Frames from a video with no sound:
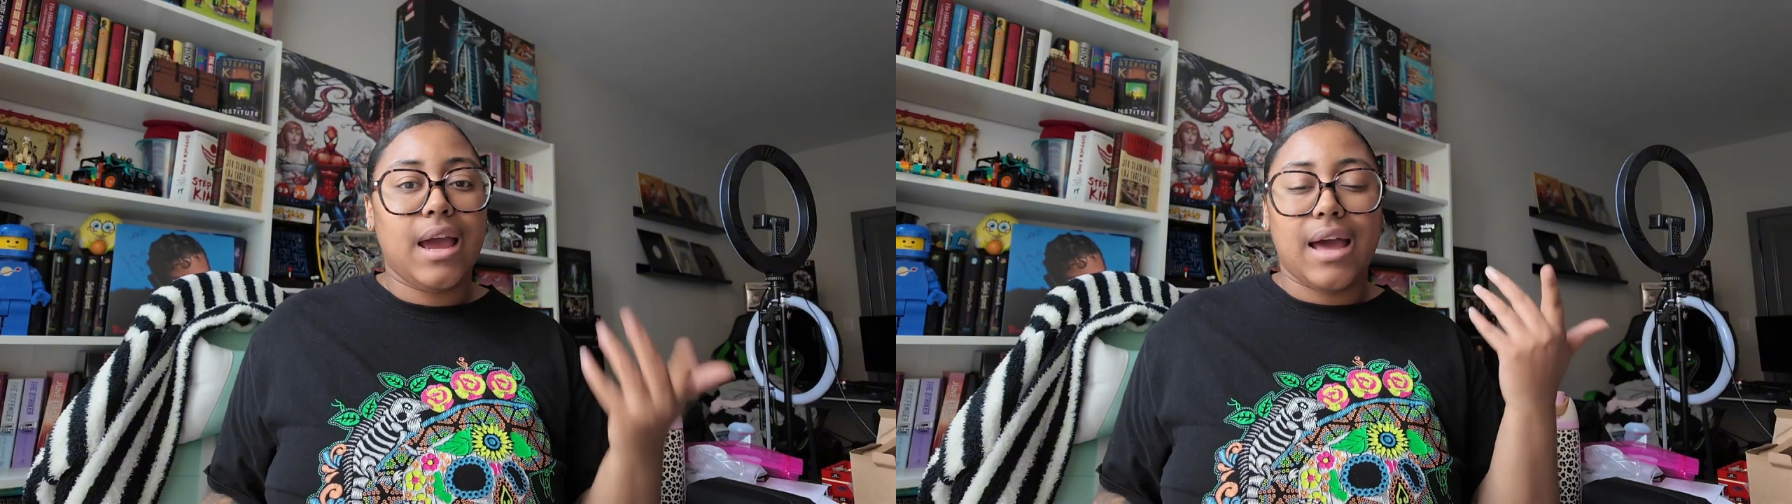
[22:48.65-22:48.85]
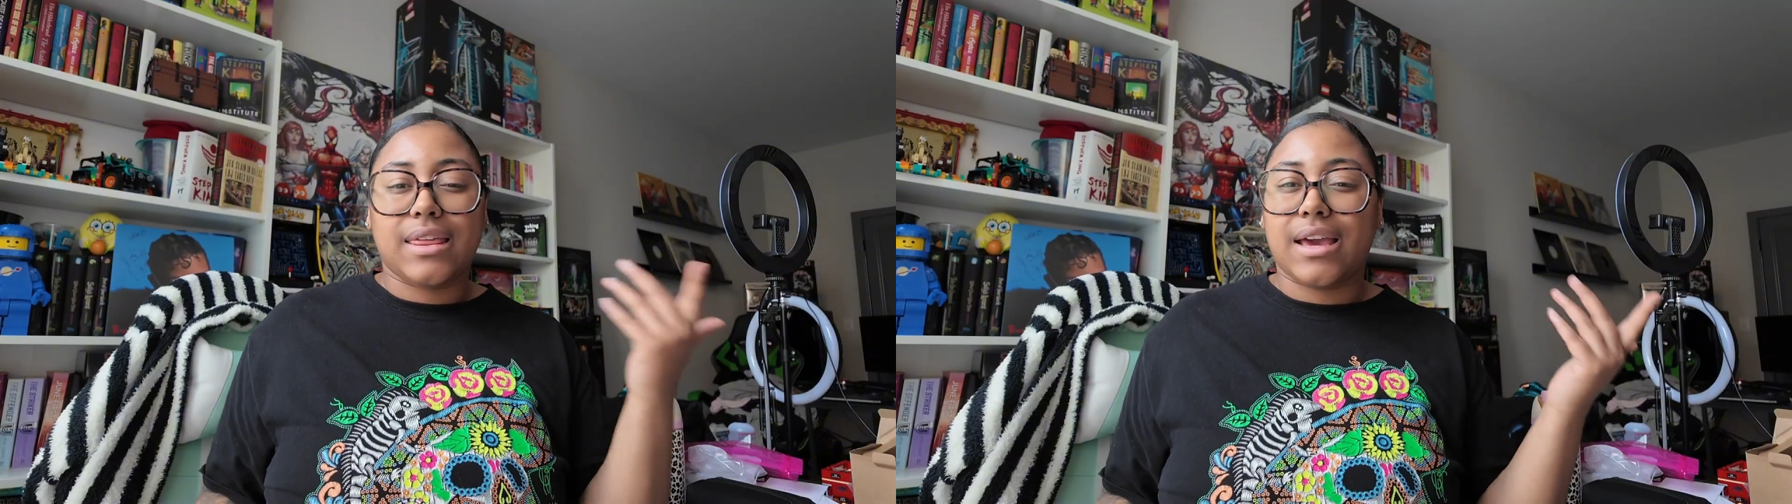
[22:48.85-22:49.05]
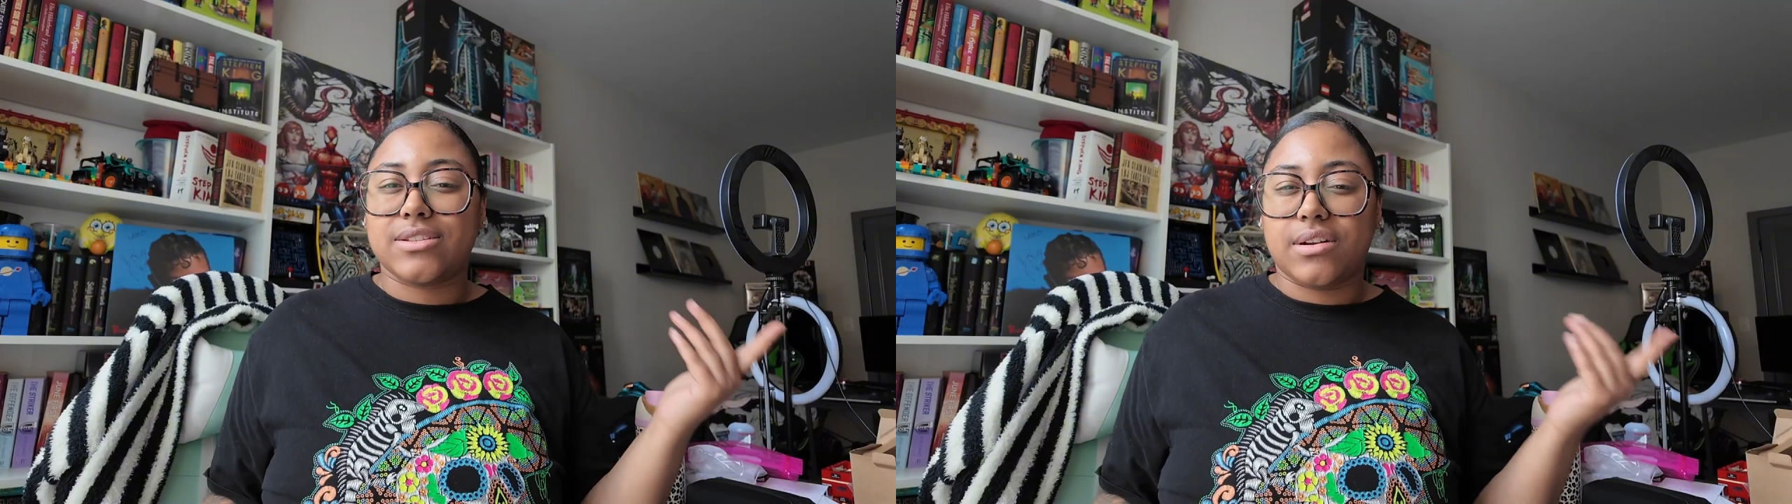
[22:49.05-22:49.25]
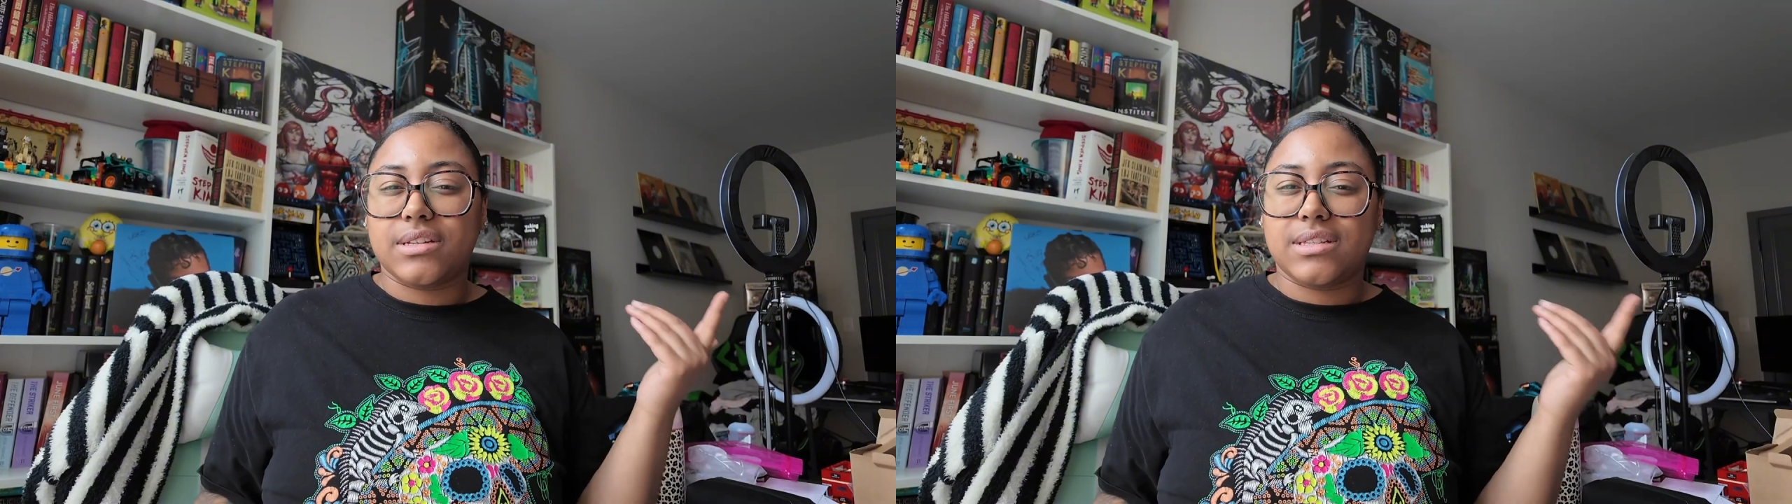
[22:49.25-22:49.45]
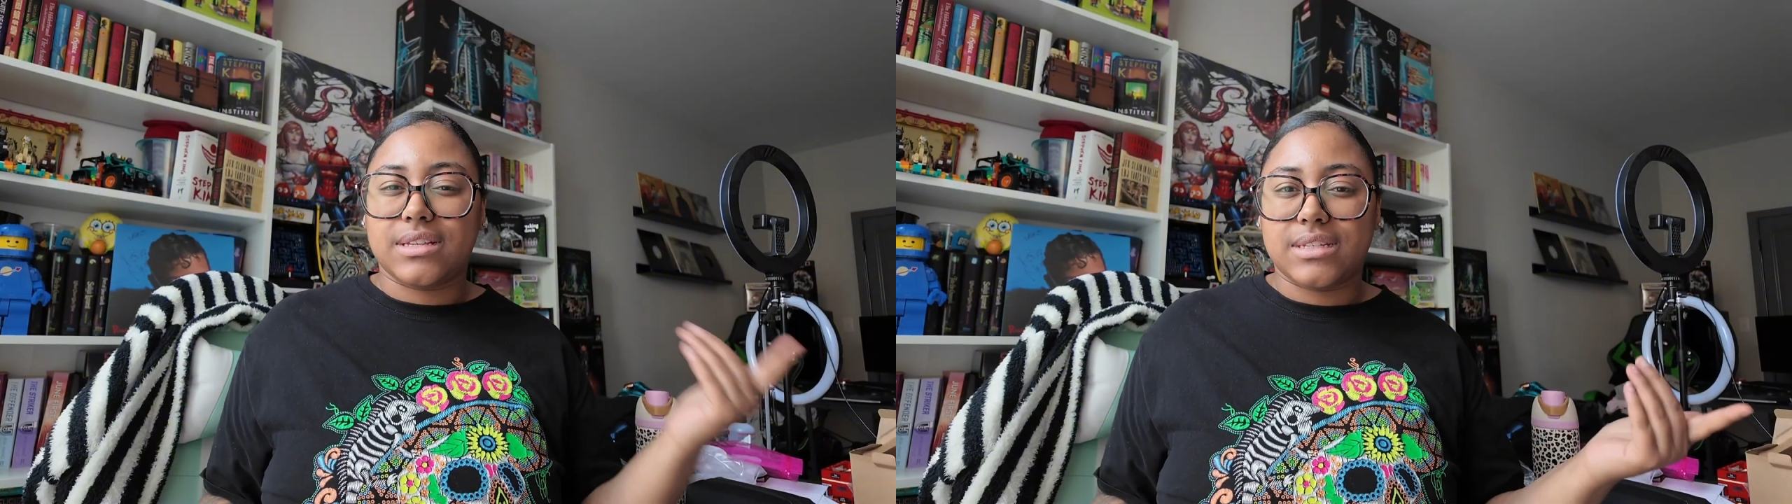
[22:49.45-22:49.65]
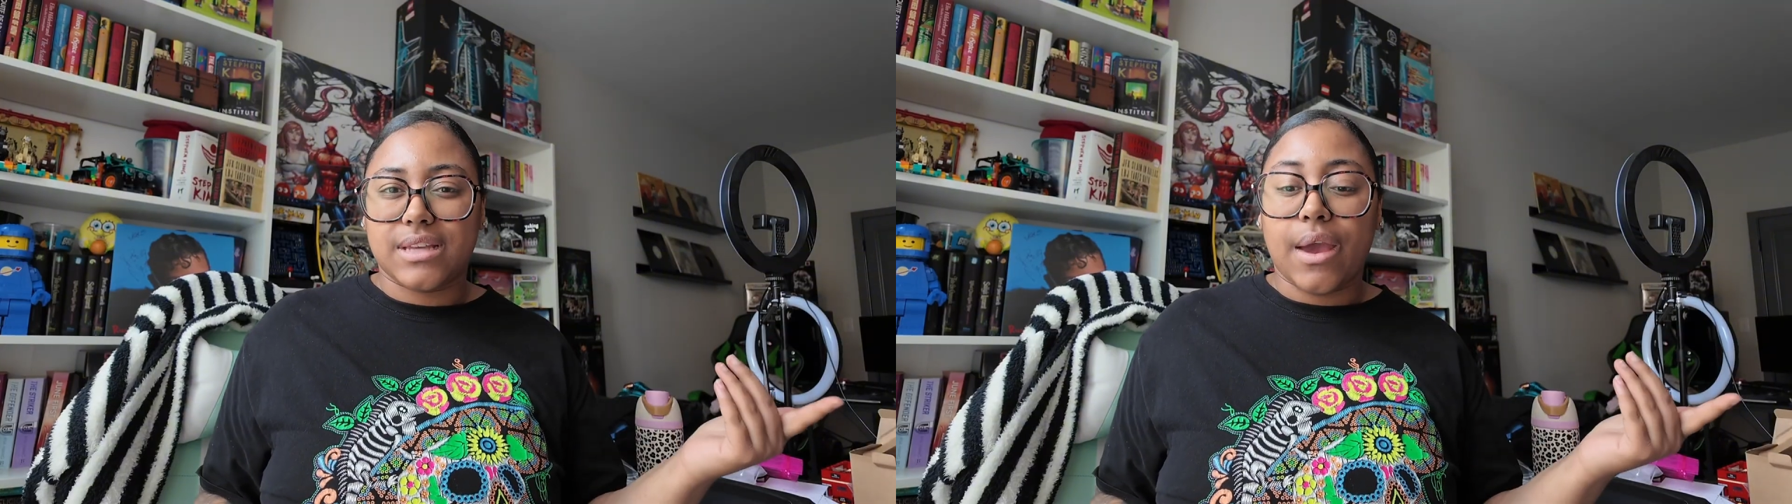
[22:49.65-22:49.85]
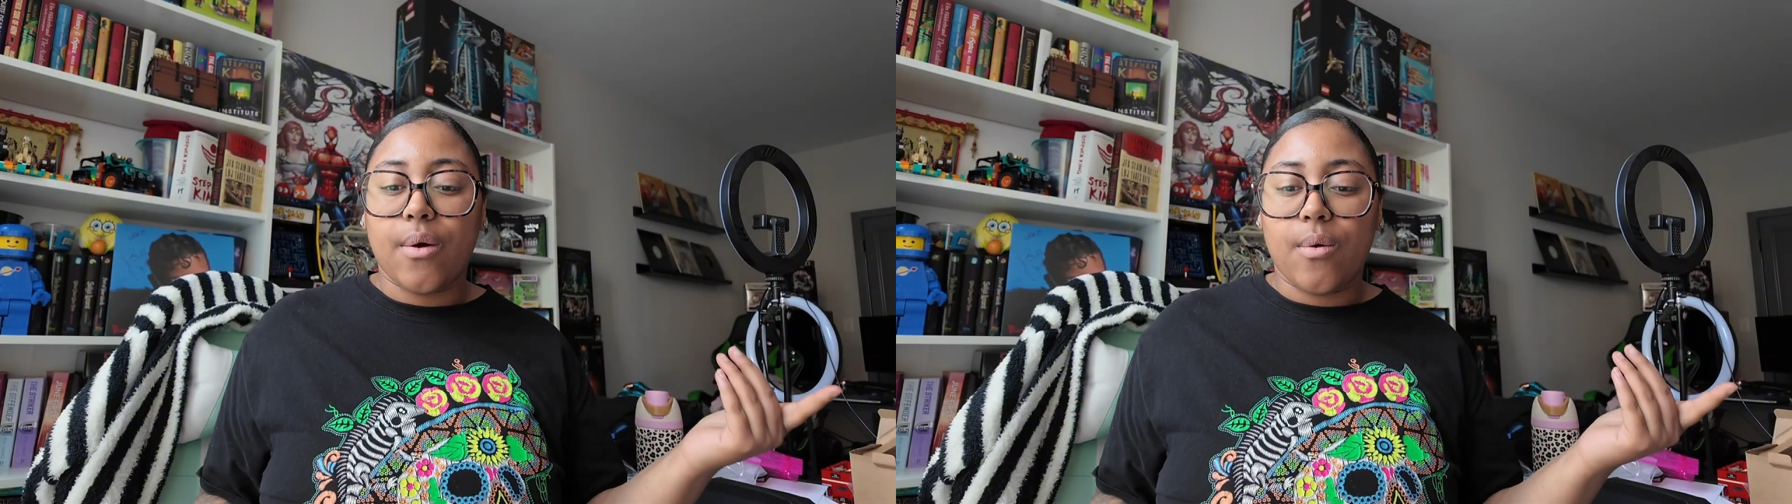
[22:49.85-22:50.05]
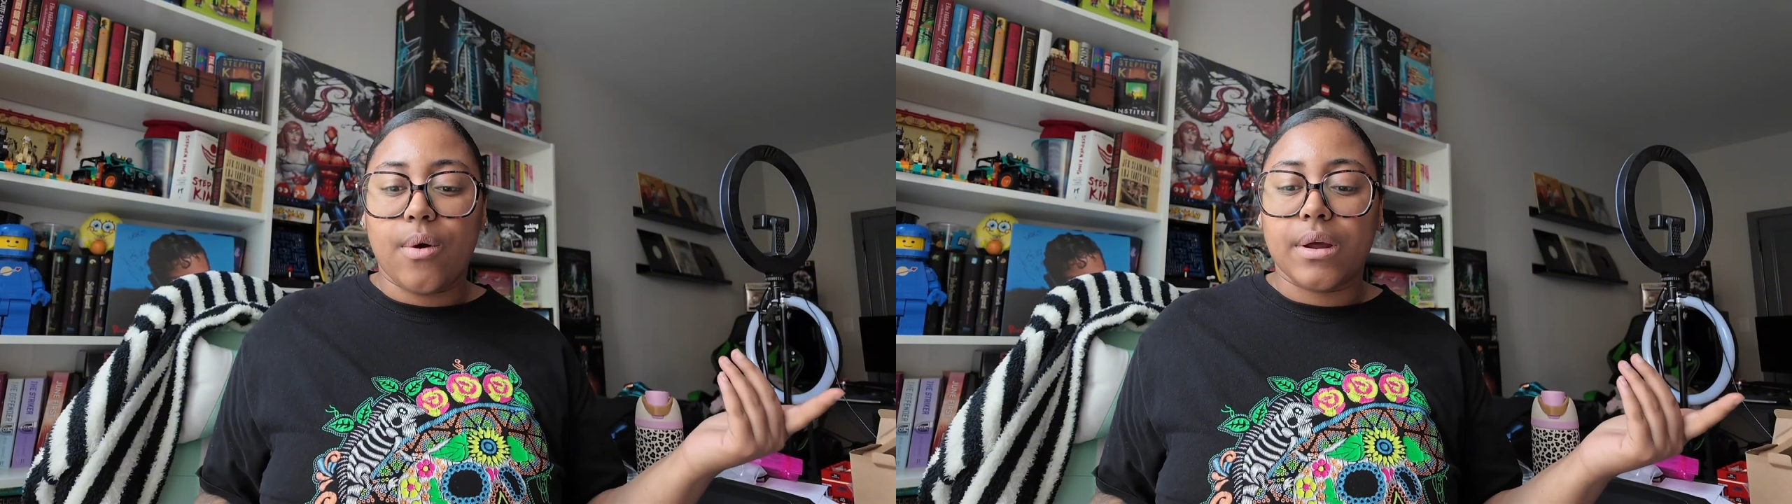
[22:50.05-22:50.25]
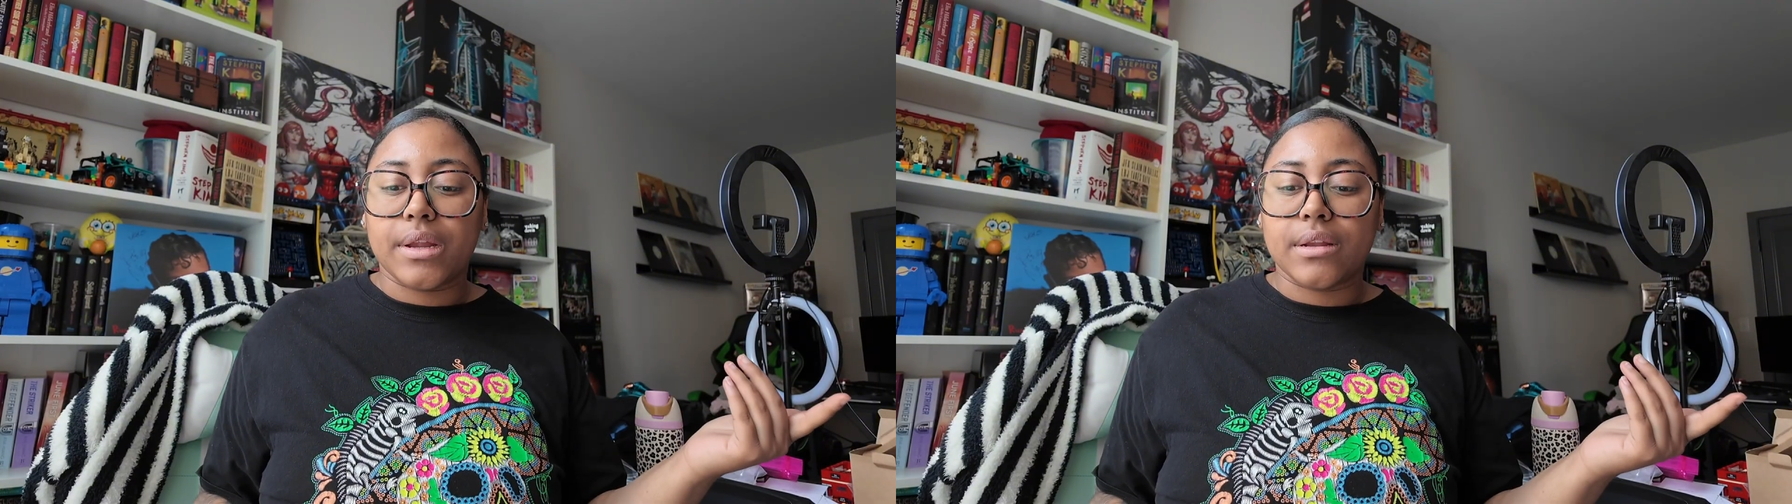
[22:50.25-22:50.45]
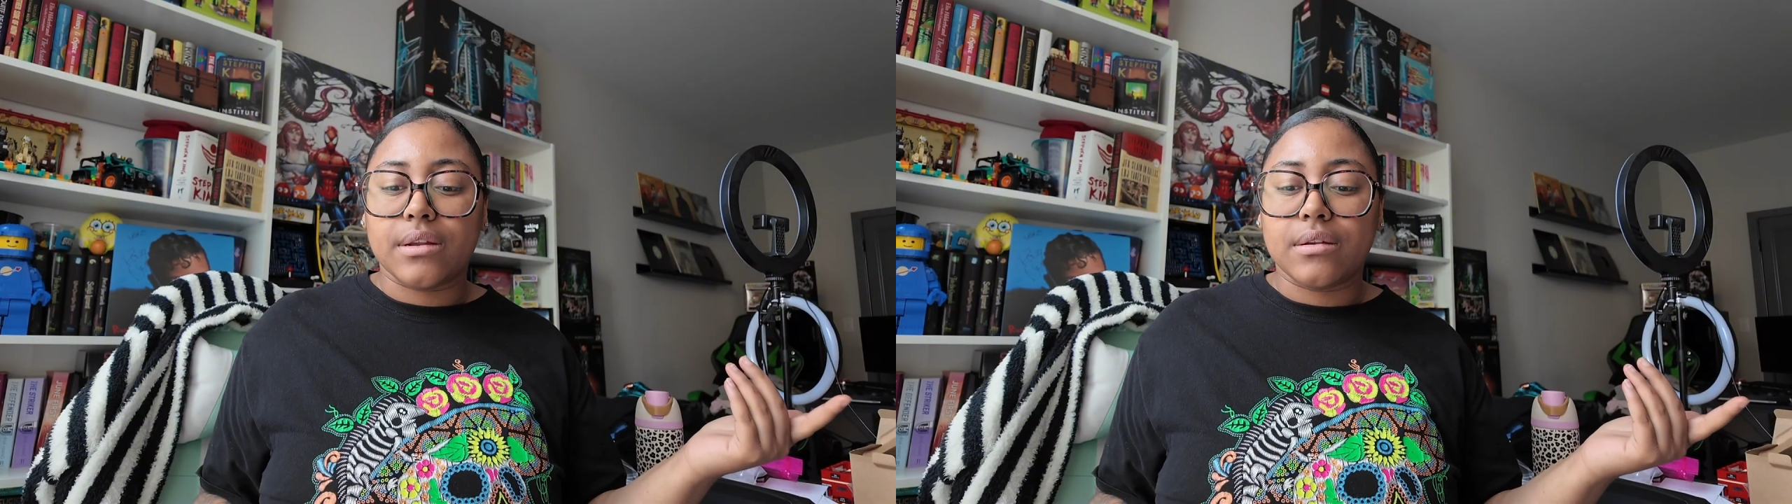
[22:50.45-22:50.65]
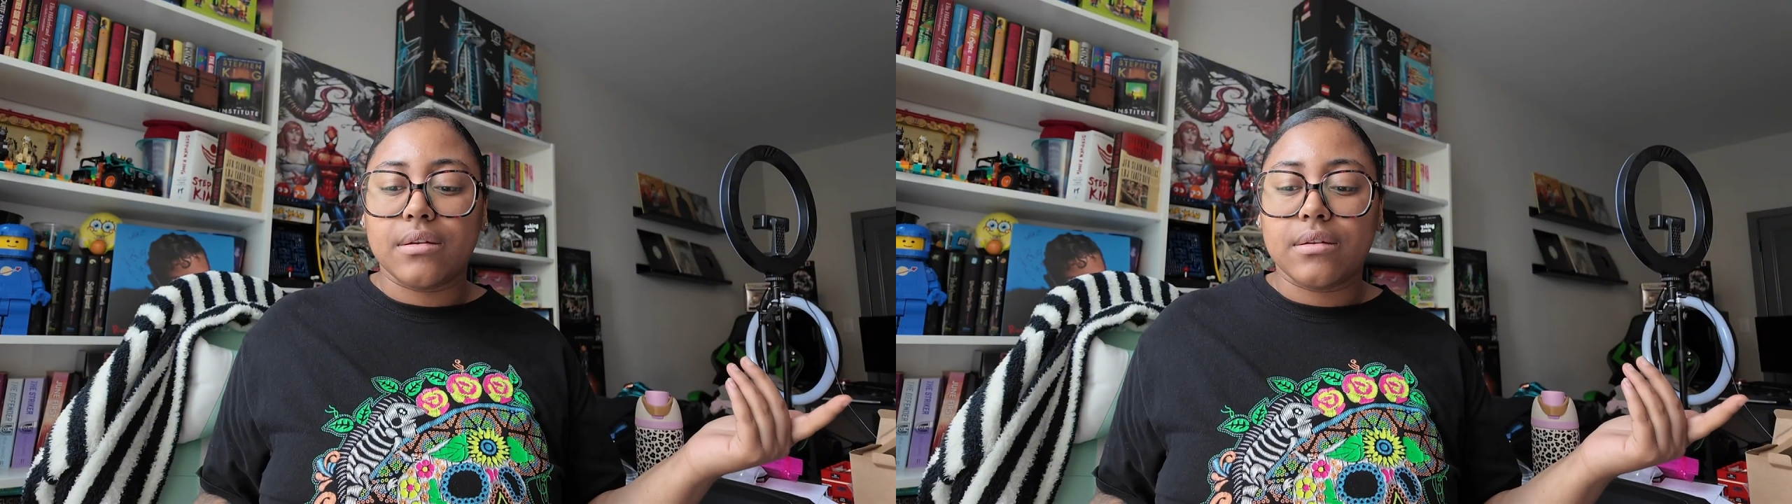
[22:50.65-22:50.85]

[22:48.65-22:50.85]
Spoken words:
I think I started this set on